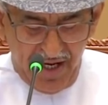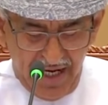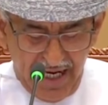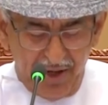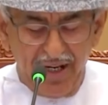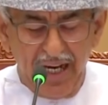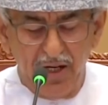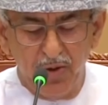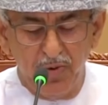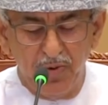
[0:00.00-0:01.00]
I would
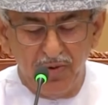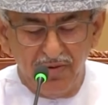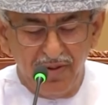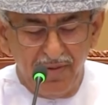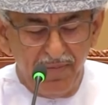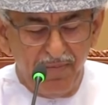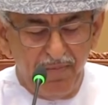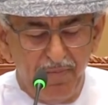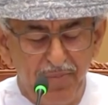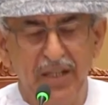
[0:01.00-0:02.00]
like to
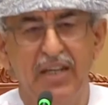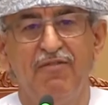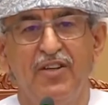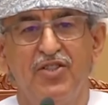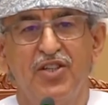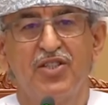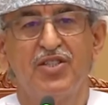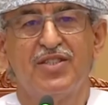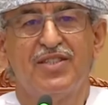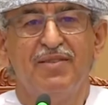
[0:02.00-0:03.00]
briefly
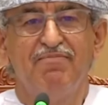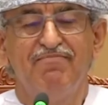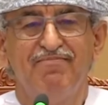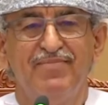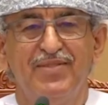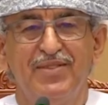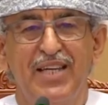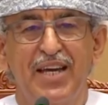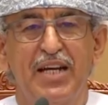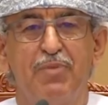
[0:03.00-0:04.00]
just
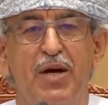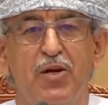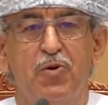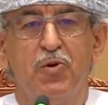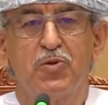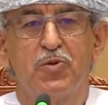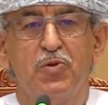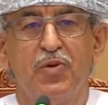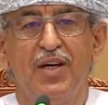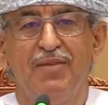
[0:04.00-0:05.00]
direct my talks
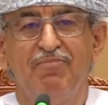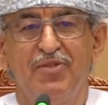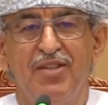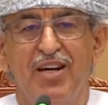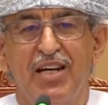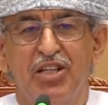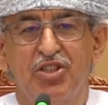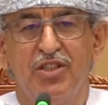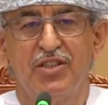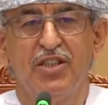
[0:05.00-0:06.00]
to the younger
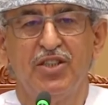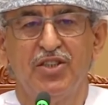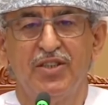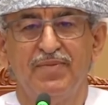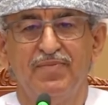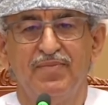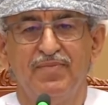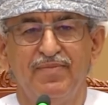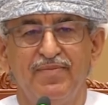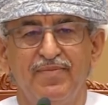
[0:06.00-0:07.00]
generation.
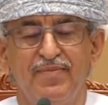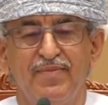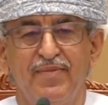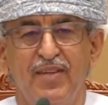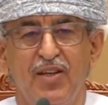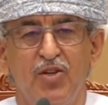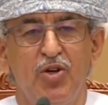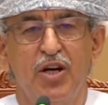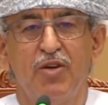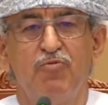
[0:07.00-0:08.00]

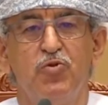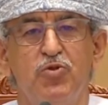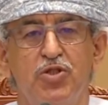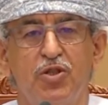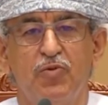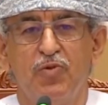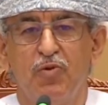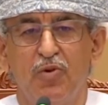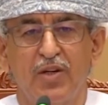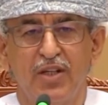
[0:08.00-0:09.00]
You are the future of
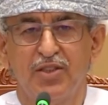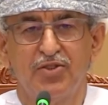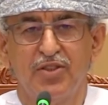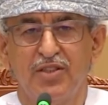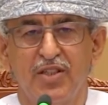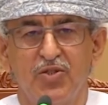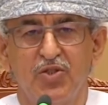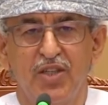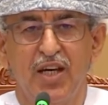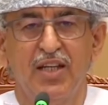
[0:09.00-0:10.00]
all countries and
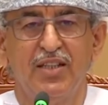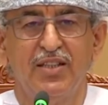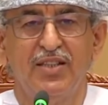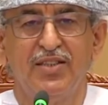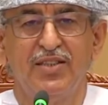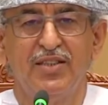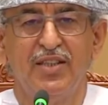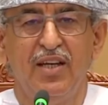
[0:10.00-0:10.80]
societies.